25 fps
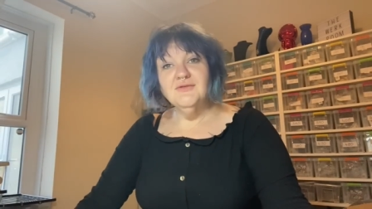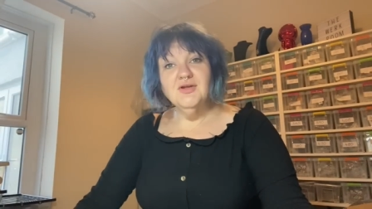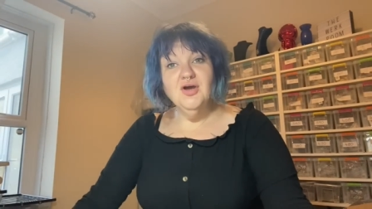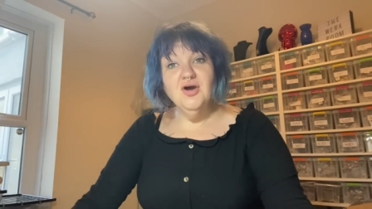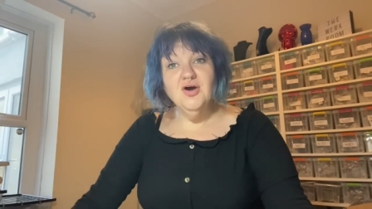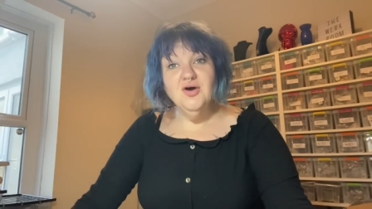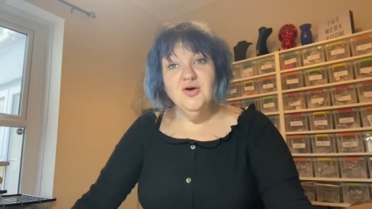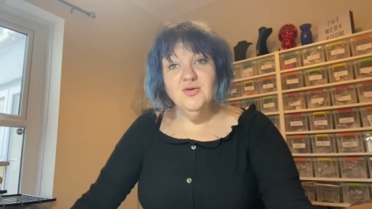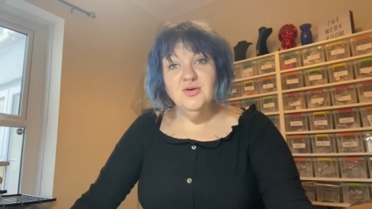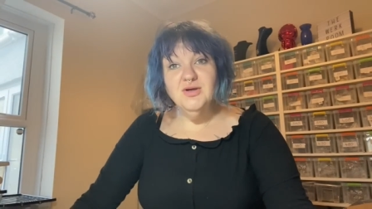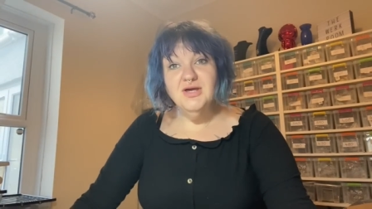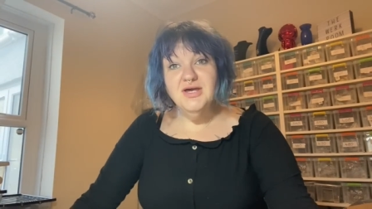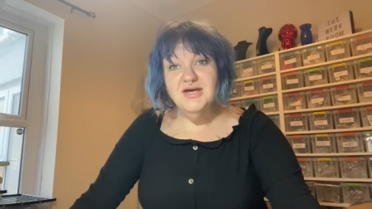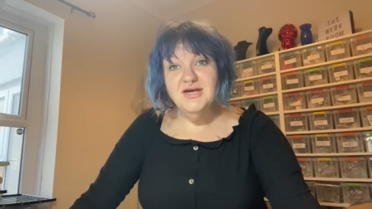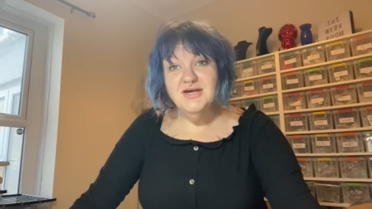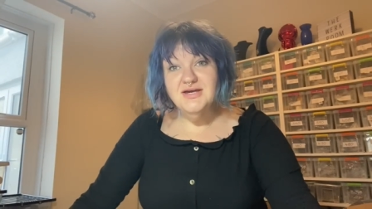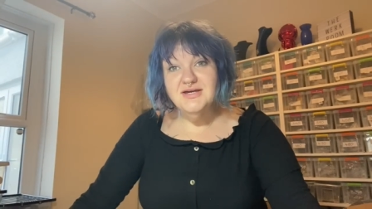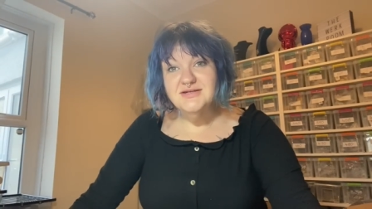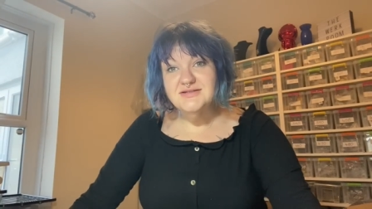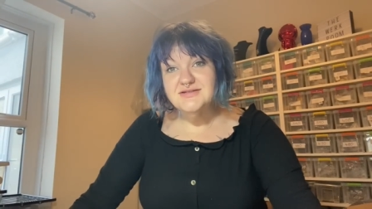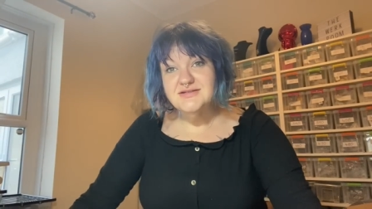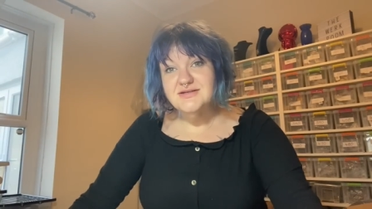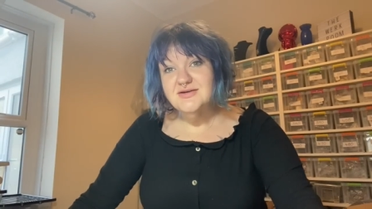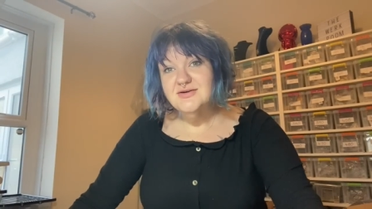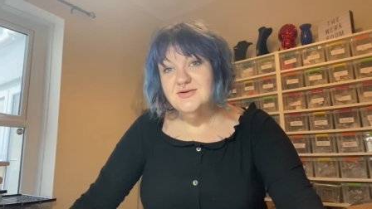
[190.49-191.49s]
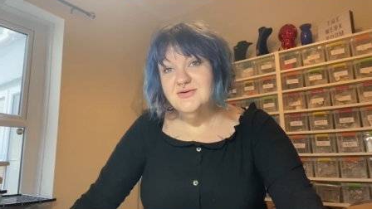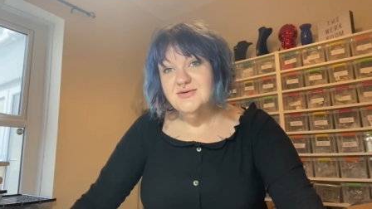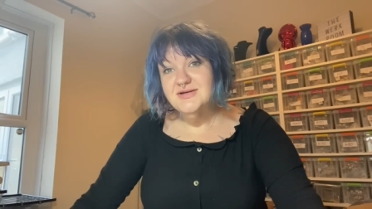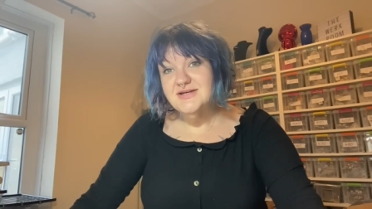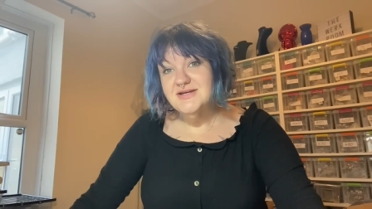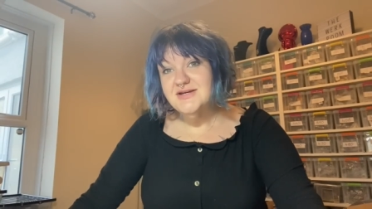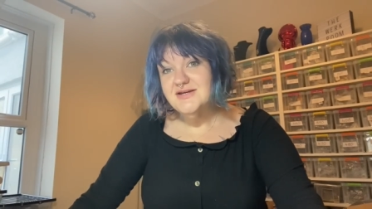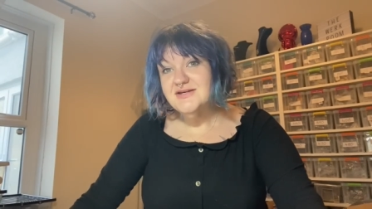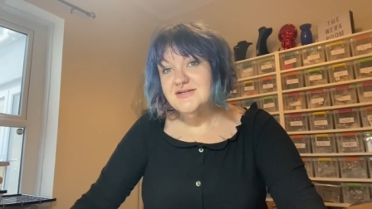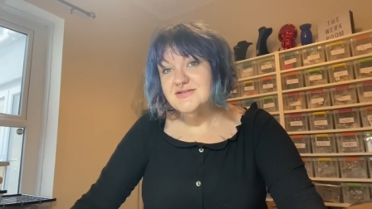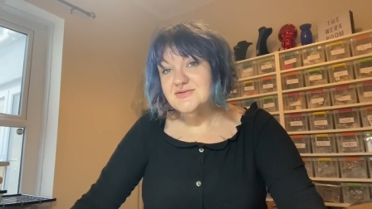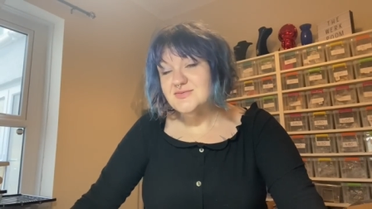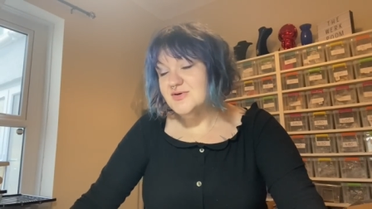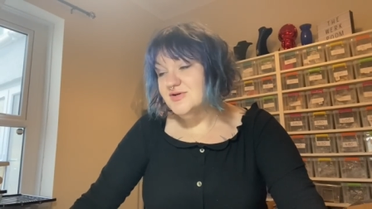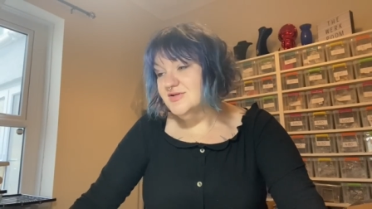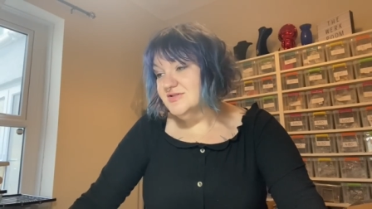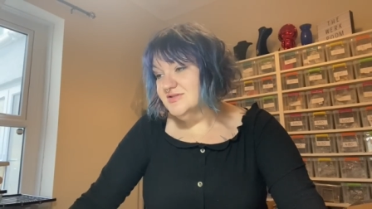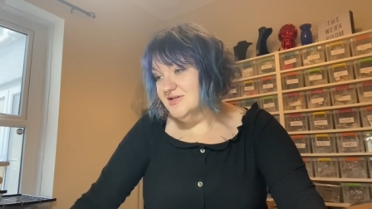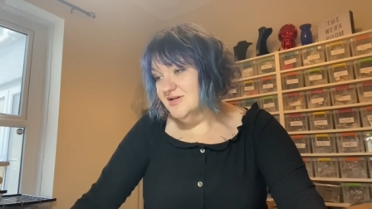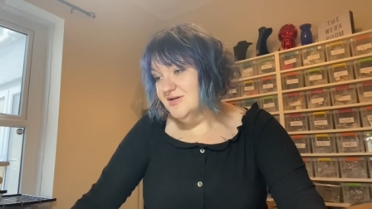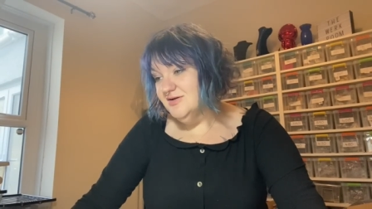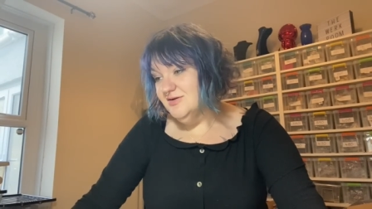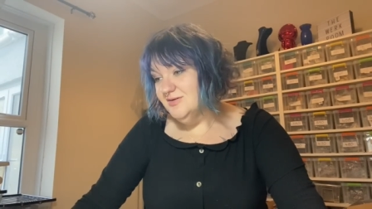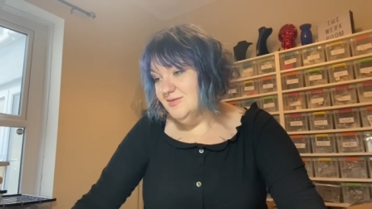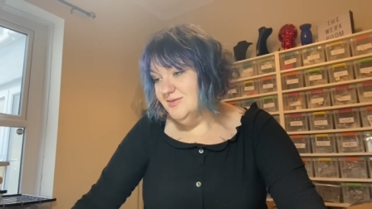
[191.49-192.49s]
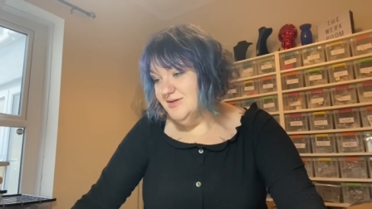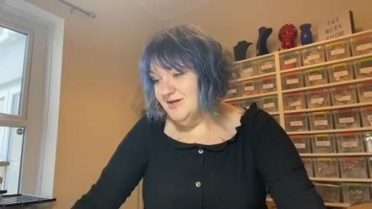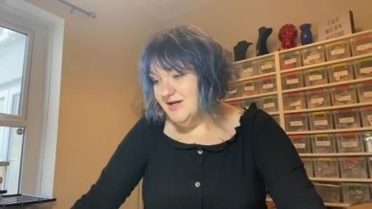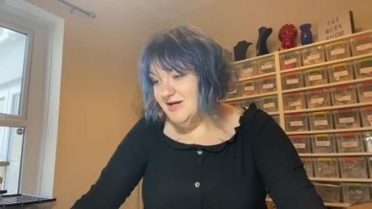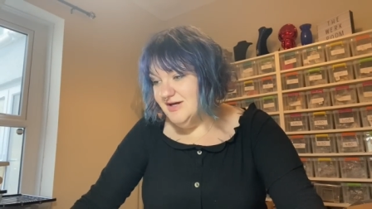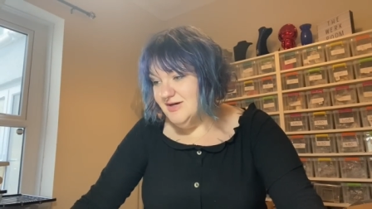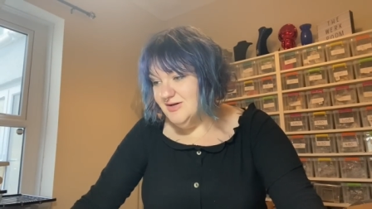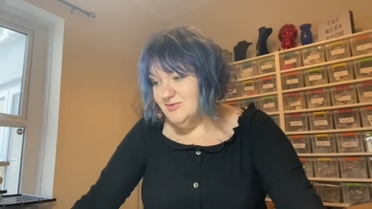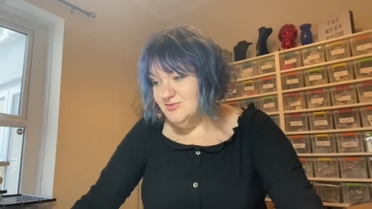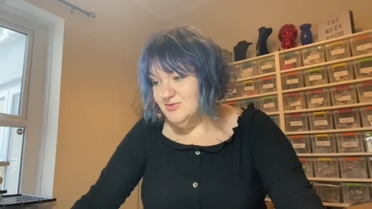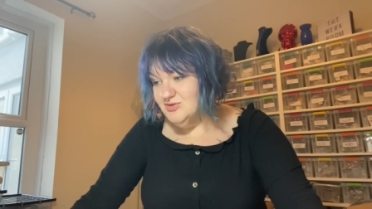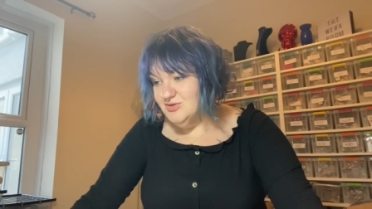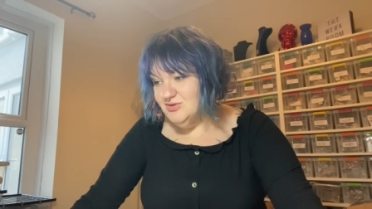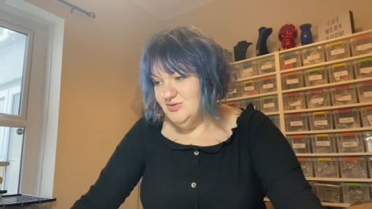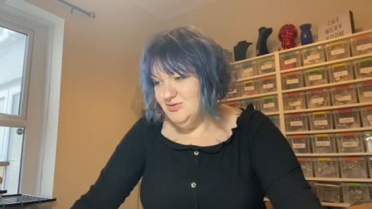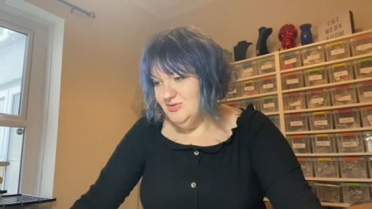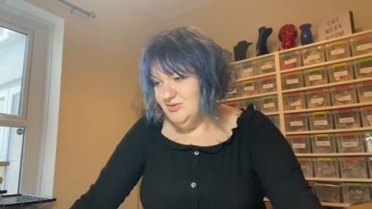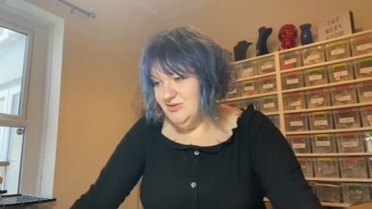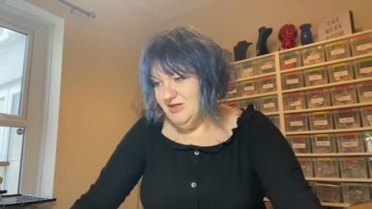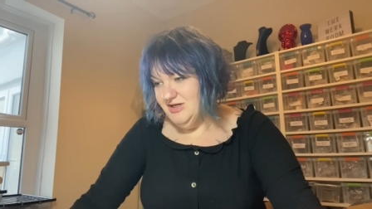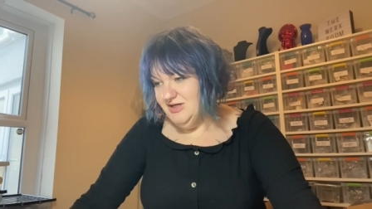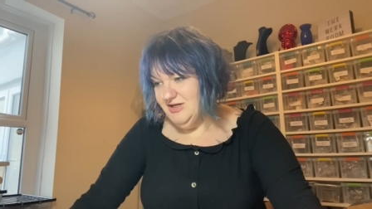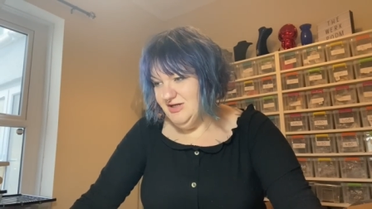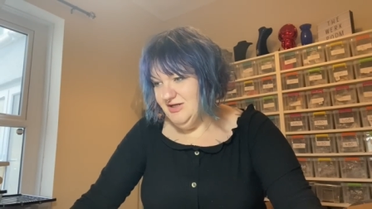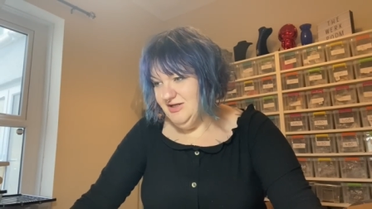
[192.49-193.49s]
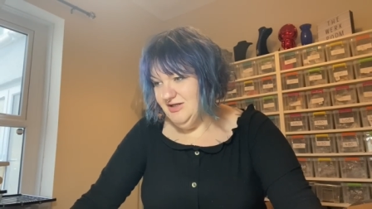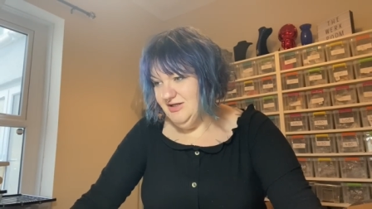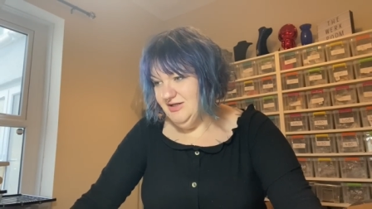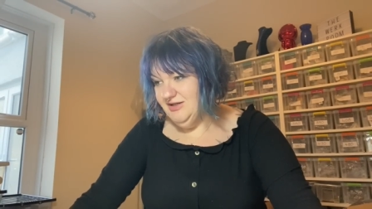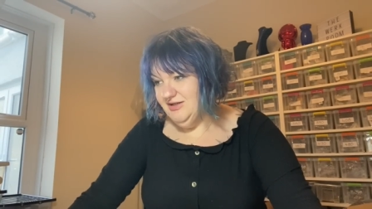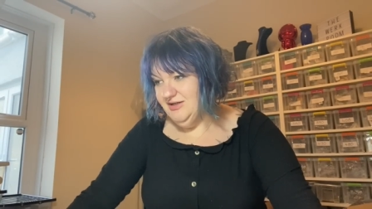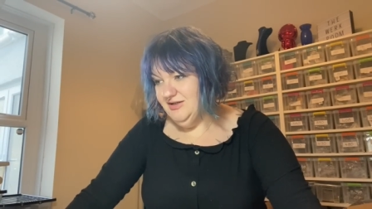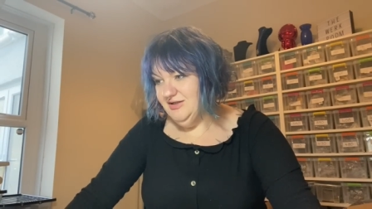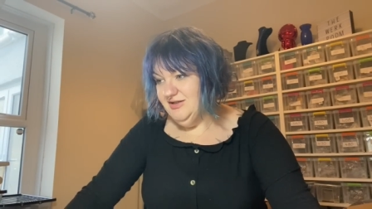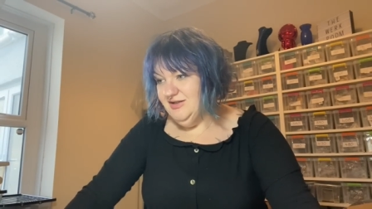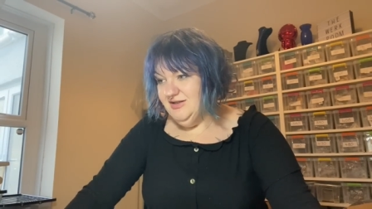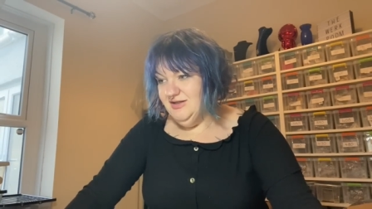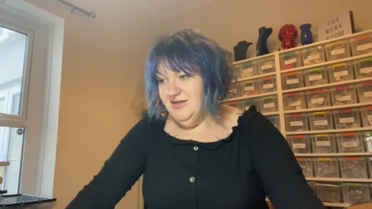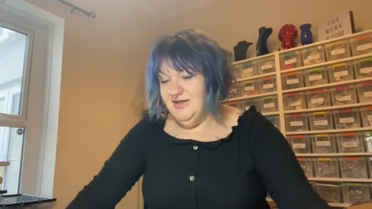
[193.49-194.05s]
Okay, so here's what's going out today.